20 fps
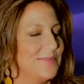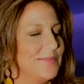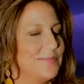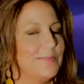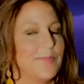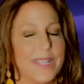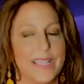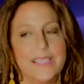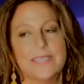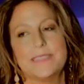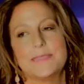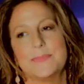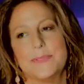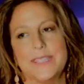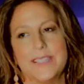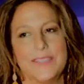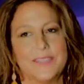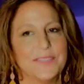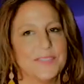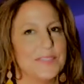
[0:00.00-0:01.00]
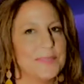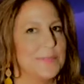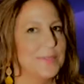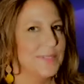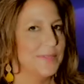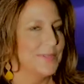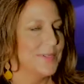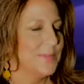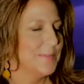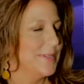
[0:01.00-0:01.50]
my husband now, who's
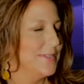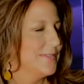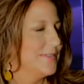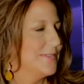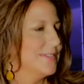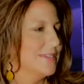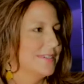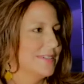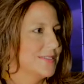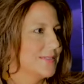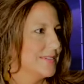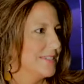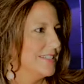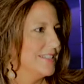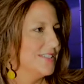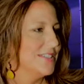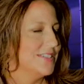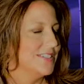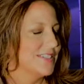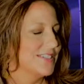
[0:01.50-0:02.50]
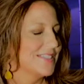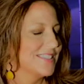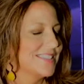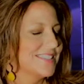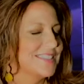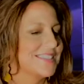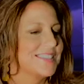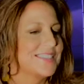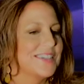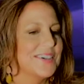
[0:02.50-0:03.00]
been with me for 22 years,
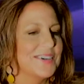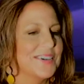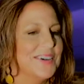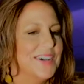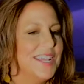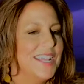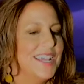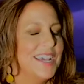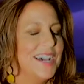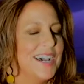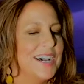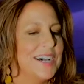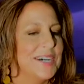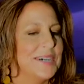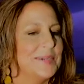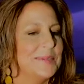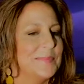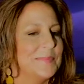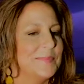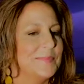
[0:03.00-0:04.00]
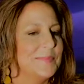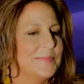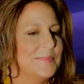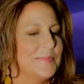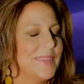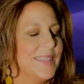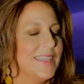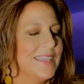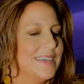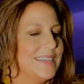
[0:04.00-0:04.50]
and so um,
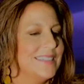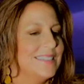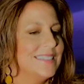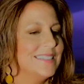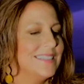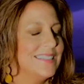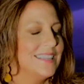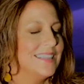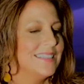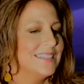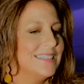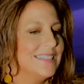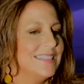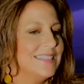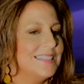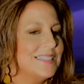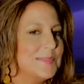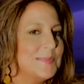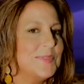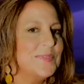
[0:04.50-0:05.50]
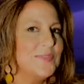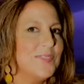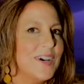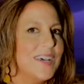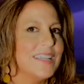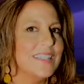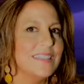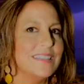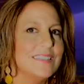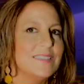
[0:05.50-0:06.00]
and and it's been
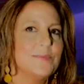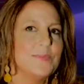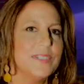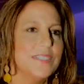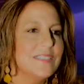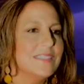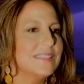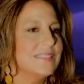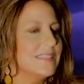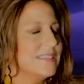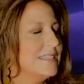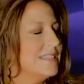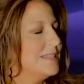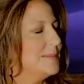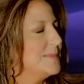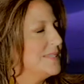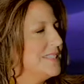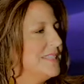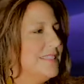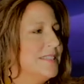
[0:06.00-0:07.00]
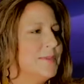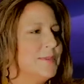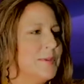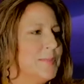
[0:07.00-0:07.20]
fun. And we just ended up staying here.